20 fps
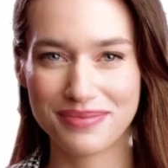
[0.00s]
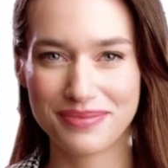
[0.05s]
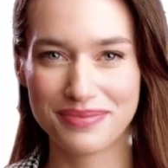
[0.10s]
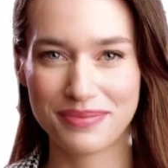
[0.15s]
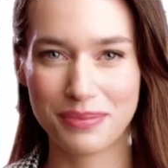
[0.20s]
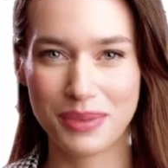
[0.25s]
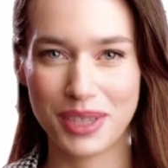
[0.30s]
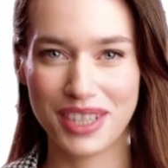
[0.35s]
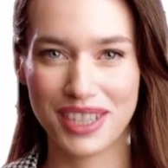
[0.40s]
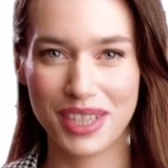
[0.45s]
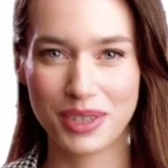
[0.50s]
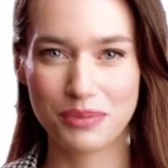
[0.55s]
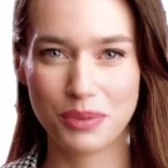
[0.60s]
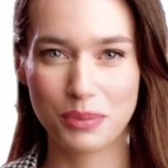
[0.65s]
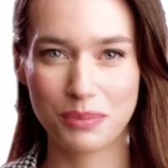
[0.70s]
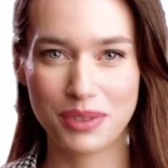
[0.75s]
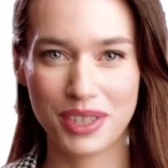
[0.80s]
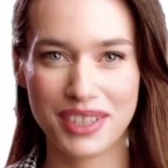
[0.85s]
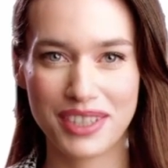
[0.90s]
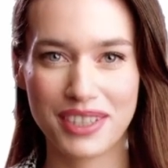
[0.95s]
By
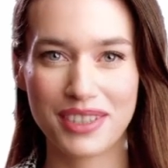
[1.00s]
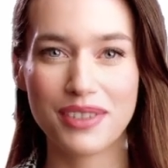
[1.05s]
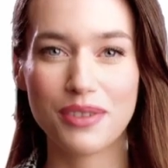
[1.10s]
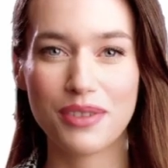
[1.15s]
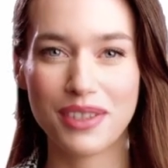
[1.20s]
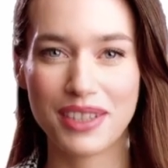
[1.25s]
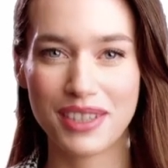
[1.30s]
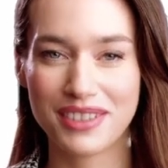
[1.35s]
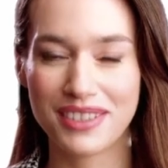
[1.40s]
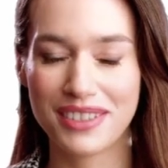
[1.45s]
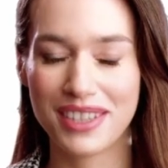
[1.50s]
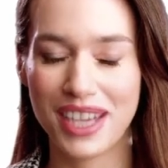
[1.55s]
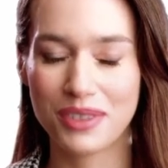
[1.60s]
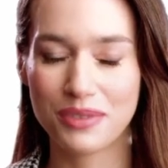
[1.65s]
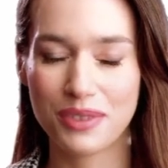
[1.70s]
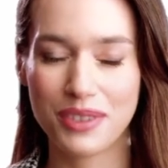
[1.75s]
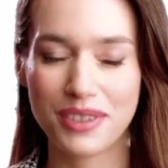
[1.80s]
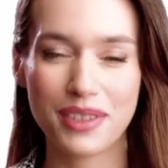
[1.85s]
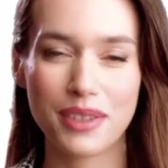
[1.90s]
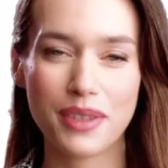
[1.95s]
implementing strong
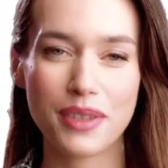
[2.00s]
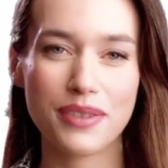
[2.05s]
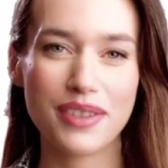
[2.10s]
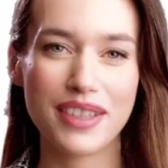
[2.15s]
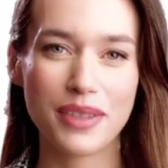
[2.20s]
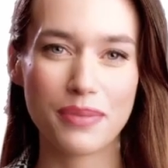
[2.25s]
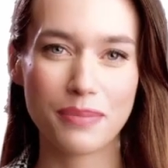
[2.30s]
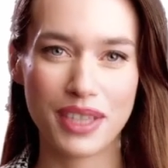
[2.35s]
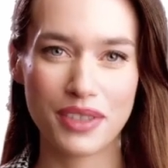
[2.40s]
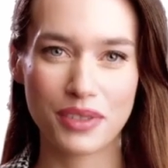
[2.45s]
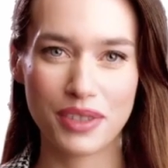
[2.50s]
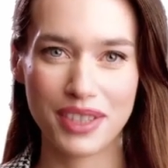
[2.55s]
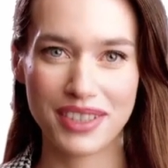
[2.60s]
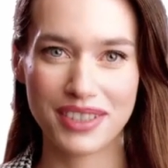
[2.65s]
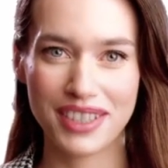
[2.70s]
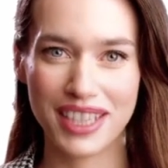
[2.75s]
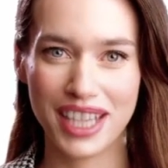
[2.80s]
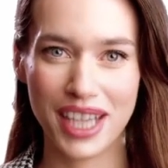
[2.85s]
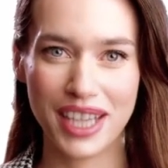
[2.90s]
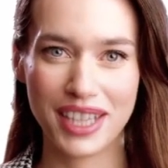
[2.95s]
cybersecurity
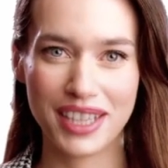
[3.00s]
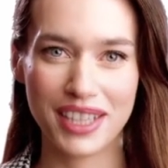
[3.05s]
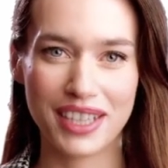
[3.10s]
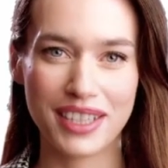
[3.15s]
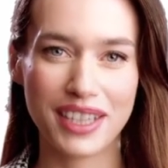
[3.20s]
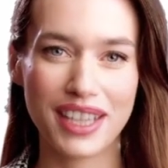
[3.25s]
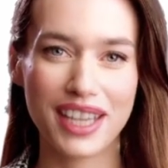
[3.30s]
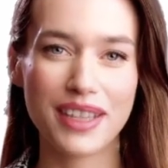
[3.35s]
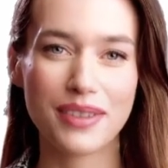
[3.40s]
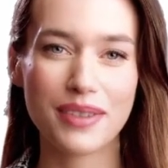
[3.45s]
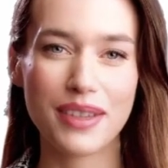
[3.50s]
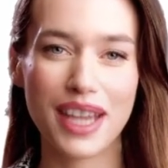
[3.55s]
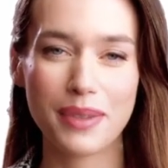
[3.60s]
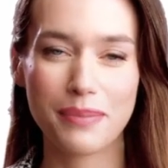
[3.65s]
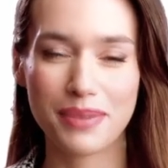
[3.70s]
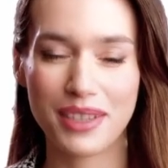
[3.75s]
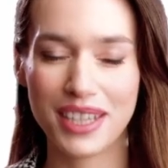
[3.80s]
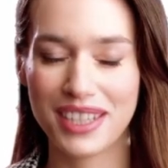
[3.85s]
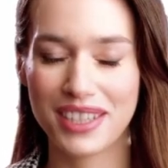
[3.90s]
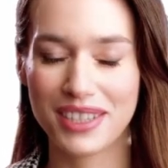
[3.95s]
measures, telecom
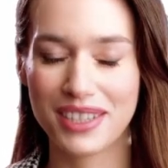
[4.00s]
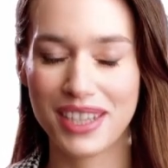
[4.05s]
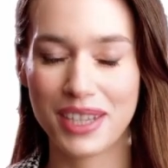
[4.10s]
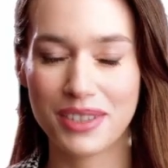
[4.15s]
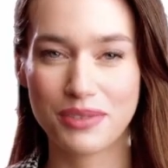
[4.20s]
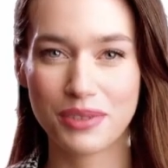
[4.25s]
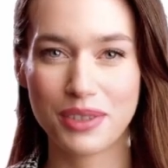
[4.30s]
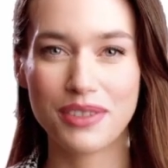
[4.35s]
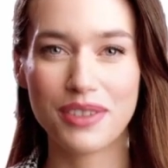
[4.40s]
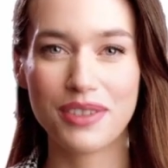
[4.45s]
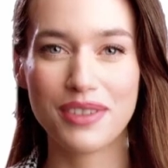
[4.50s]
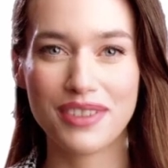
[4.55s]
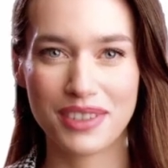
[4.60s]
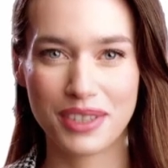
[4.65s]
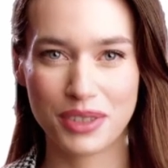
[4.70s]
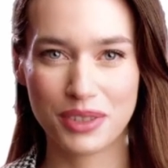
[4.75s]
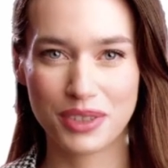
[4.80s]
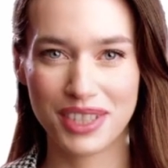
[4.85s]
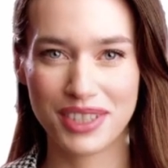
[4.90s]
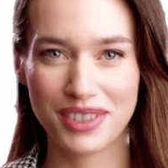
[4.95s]
companies can reduce
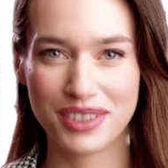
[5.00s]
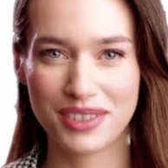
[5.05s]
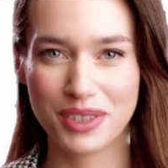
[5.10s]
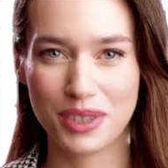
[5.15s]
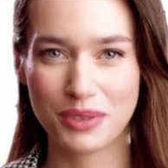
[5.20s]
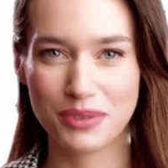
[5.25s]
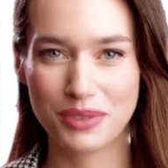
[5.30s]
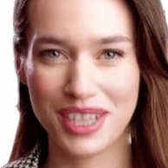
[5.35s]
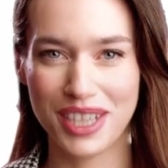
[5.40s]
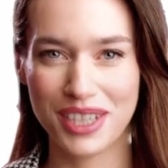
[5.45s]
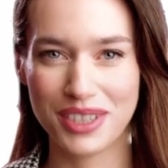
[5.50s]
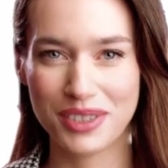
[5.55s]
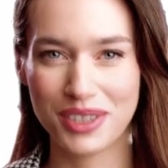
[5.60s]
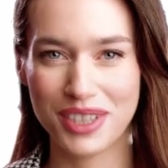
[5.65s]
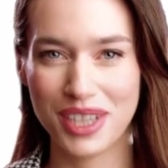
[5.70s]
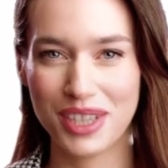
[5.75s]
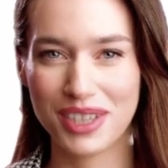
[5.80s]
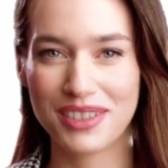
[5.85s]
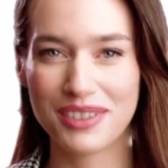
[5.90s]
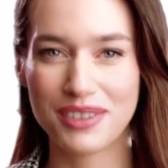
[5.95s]
the risk of data
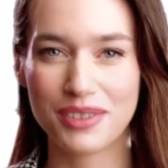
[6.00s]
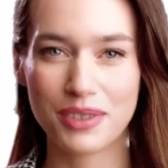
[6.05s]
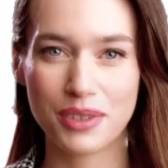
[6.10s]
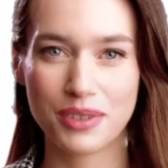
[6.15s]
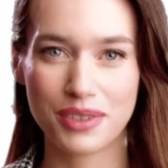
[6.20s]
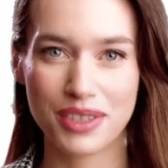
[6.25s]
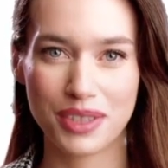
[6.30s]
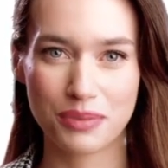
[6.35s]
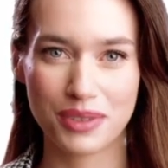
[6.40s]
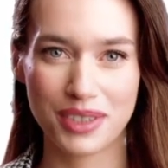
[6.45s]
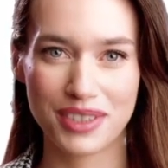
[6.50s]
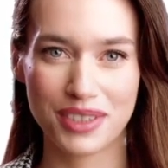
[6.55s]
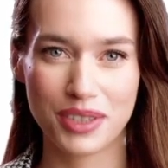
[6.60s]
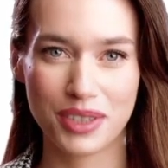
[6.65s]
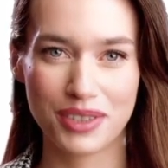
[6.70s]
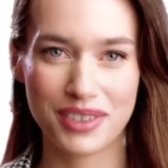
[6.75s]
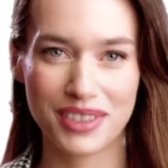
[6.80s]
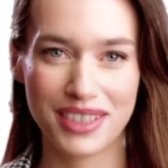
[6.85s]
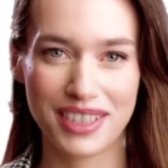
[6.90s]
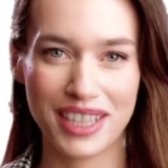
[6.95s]
loss due to
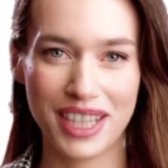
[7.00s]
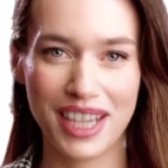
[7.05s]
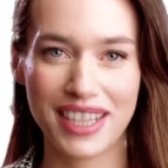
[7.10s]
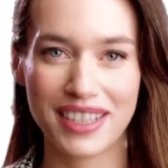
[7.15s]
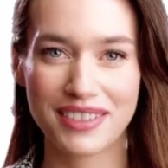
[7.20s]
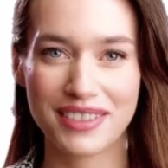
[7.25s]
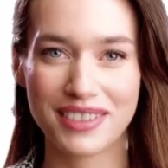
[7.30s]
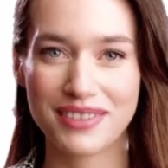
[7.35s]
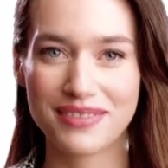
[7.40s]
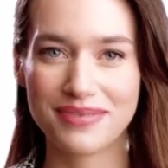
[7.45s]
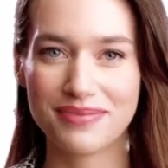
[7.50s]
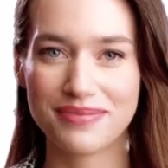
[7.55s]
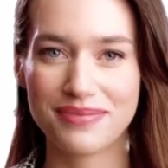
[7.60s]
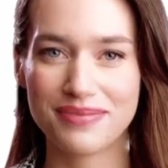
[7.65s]
malicious attacks.